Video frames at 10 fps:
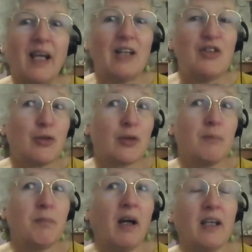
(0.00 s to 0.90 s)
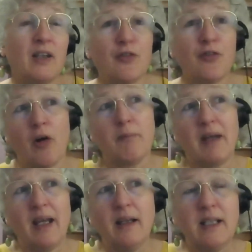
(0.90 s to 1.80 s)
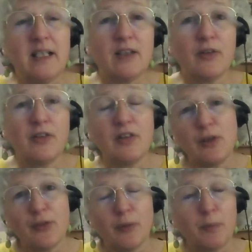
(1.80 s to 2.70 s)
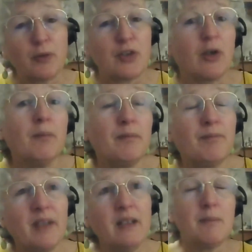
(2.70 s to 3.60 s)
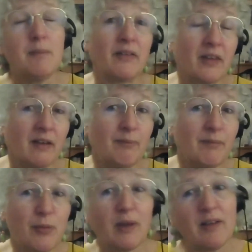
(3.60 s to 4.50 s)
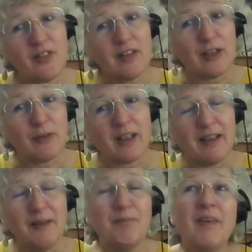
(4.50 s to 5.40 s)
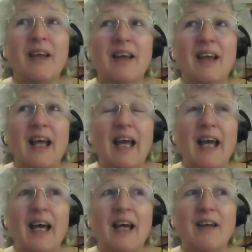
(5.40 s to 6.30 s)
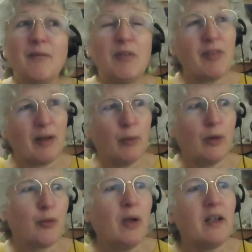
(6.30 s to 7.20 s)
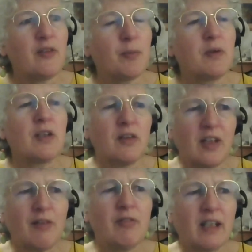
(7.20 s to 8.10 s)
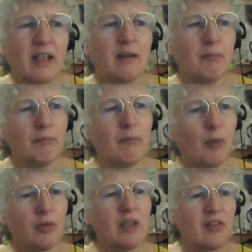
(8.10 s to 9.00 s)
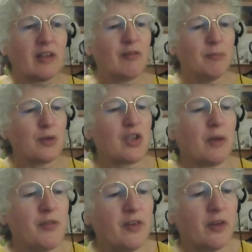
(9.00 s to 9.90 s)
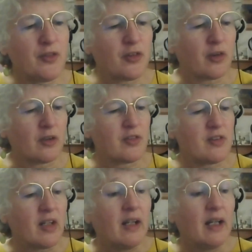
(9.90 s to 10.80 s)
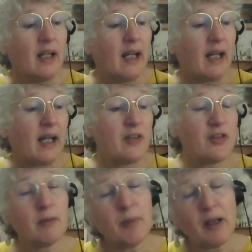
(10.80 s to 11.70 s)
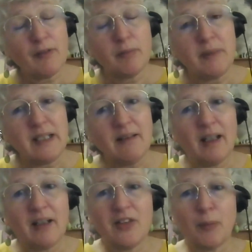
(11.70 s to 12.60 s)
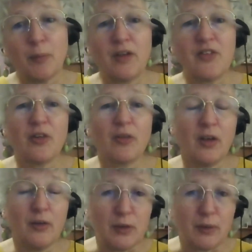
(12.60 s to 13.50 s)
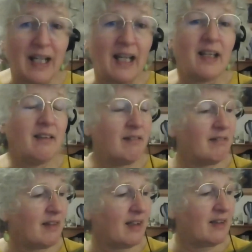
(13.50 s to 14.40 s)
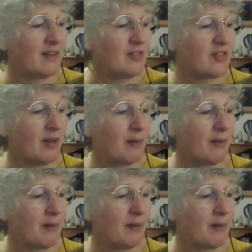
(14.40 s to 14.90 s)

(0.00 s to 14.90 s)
and you can buy it from any good and useful bookshop in America as well as in the UK, and in fact worldwide, but you can definitely get it more easily from bookshops in those two countries. And you can buy it from me, handheldpress.co.uk, and